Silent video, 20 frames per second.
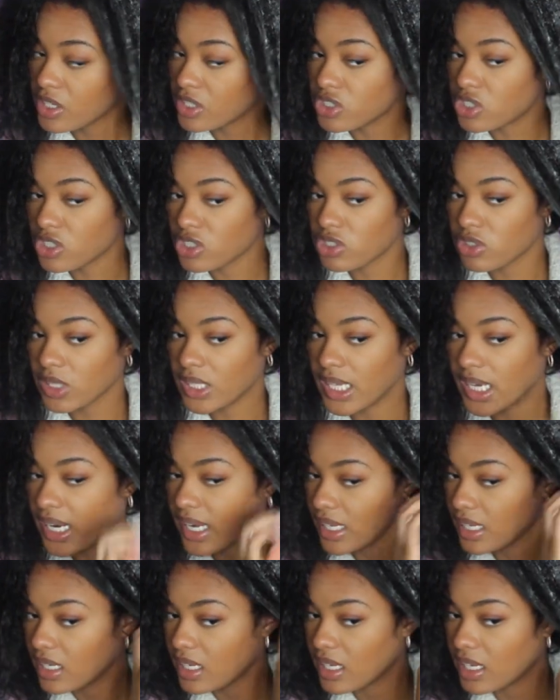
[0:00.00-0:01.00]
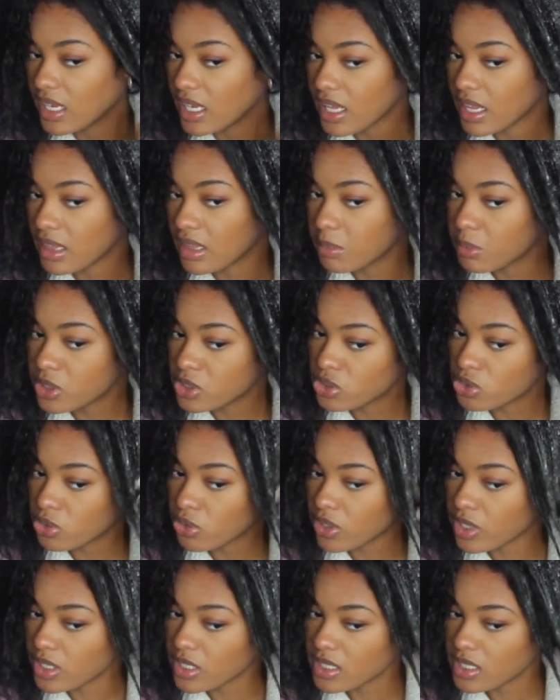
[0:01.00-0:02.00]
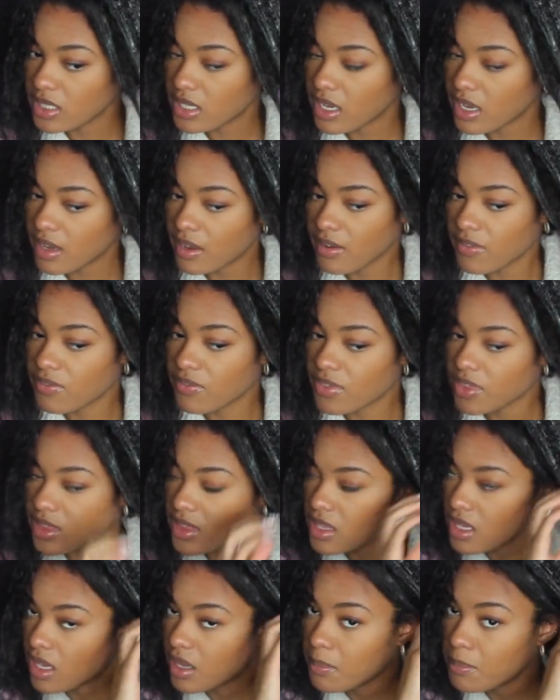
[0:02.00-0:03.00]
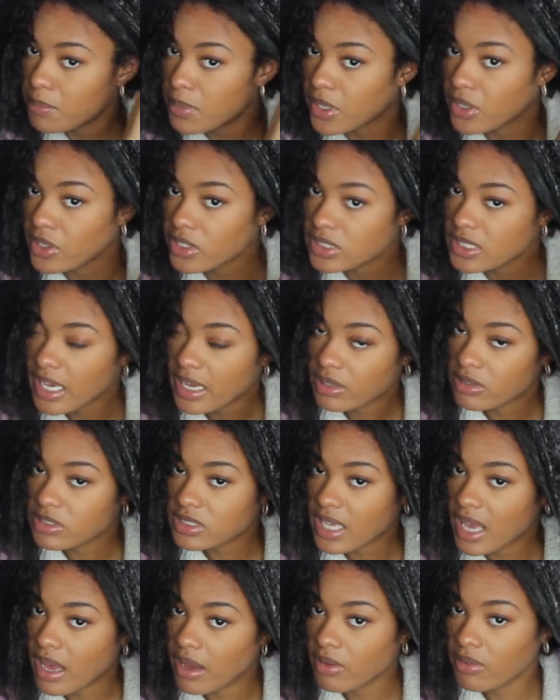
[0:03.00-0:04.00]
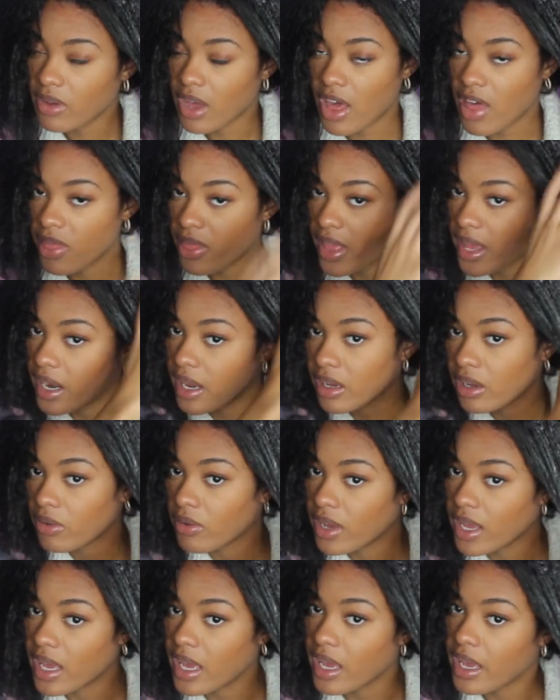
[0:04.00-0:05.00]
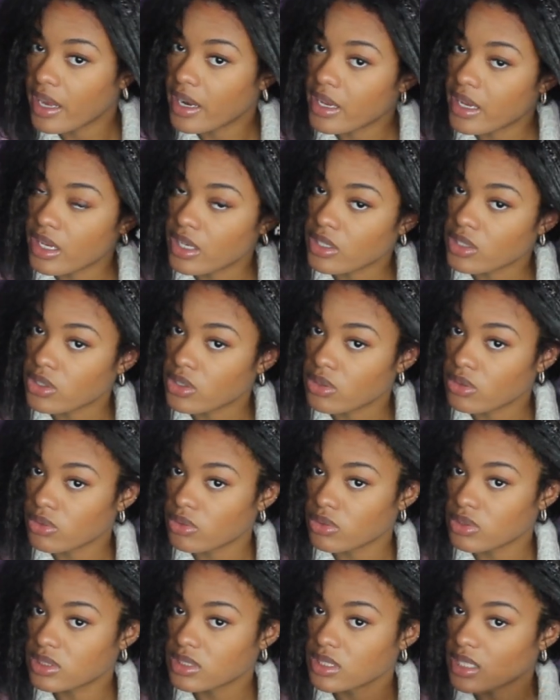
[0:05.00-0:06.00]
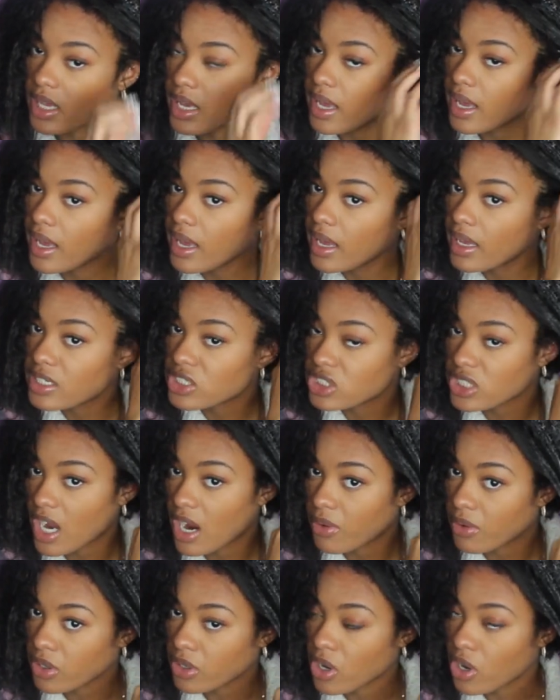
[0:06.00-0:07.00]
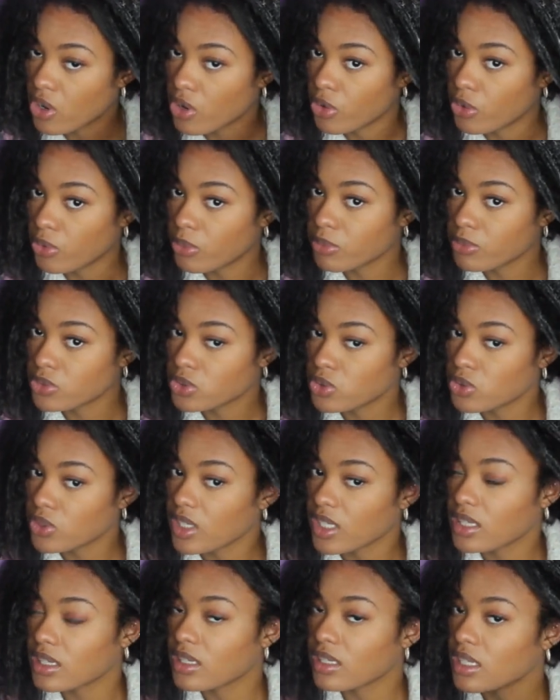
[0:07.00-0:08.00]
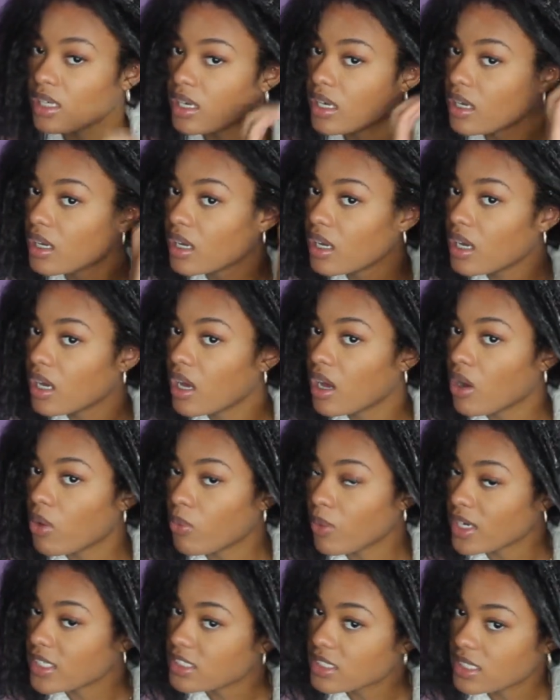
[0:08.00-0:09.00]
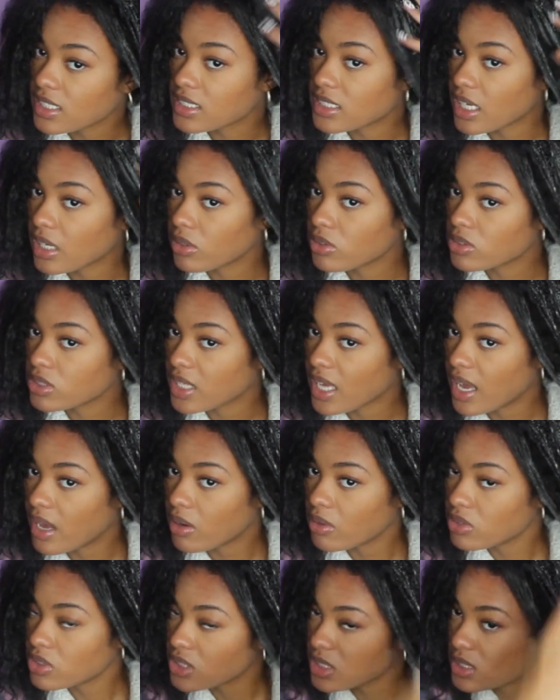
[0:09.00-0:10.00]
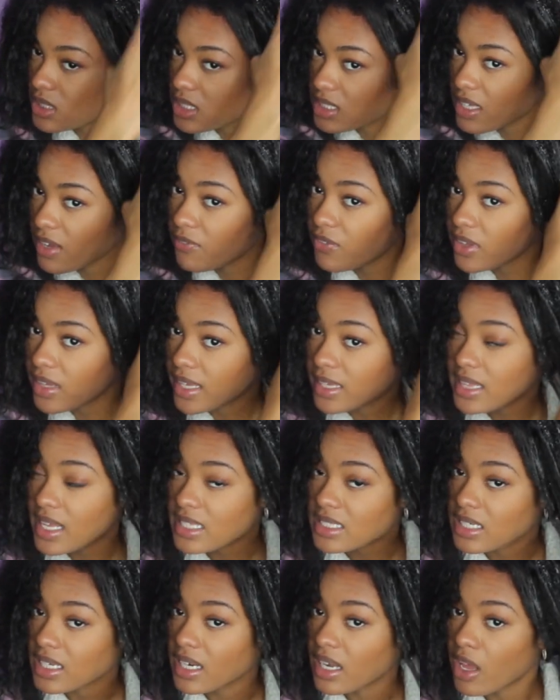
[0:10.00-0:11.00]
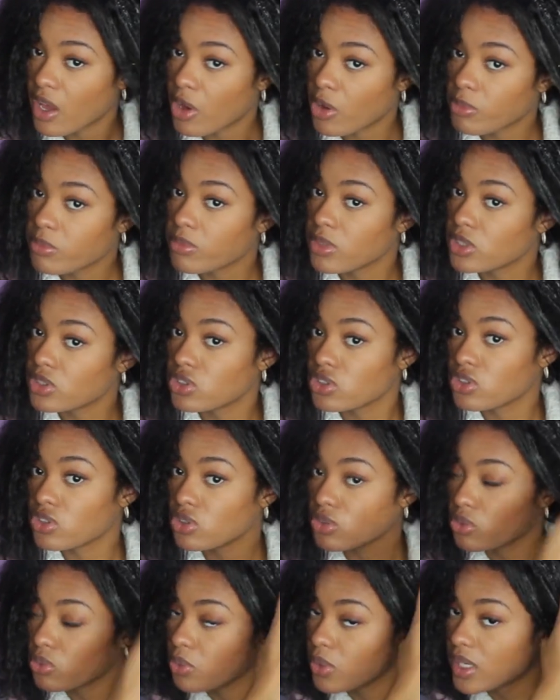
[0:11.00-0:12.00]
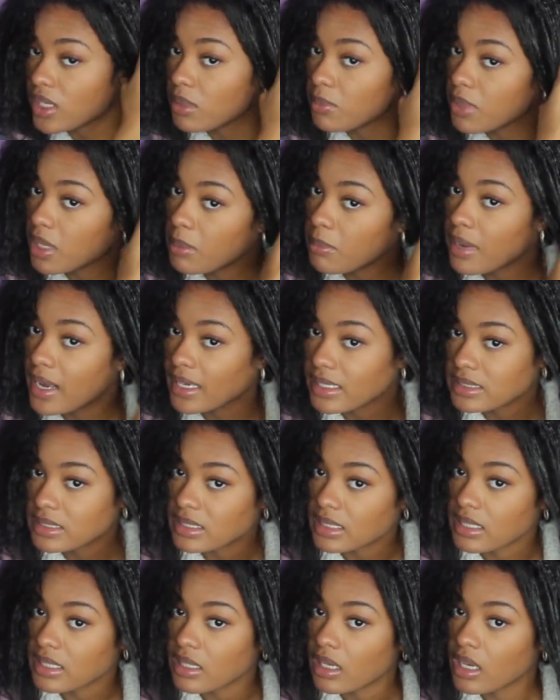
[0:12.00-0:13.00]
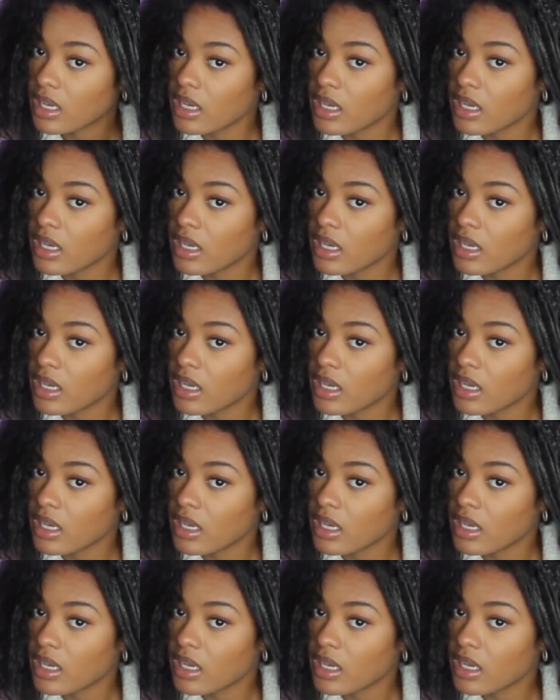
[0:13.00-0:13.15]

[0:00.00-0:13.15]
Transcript: just so that I can get the majority of the bigger tangles out, and then I go ahead and use a shower comb to get the rest of the tangles out, just because I feel like that's going to help me too with minimizing